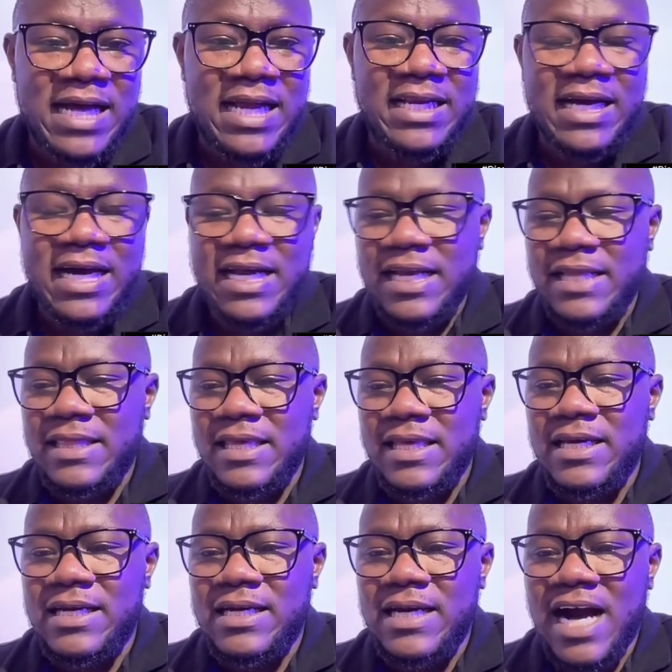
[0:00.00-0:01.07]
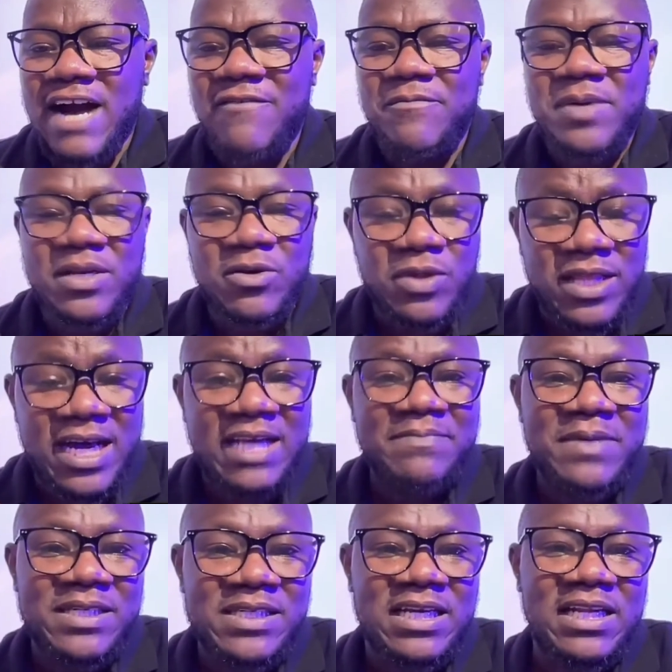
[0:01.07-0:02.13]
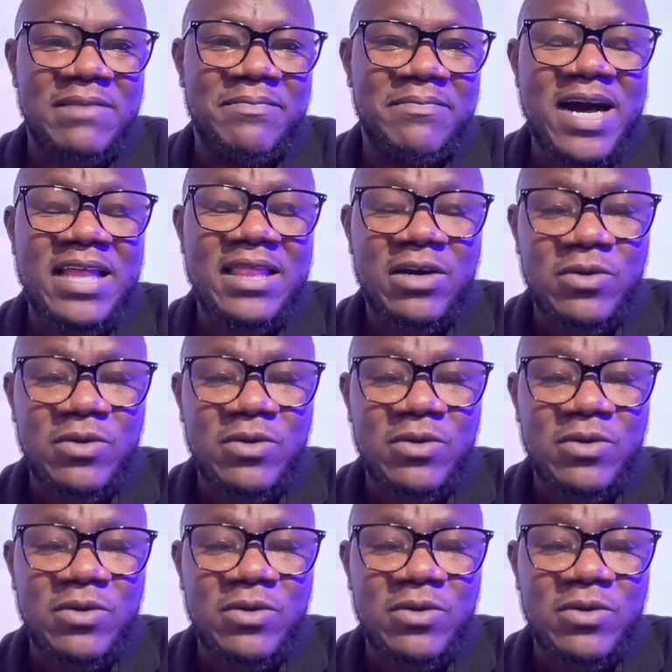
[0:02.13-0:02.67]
and I think I've been on that particular path,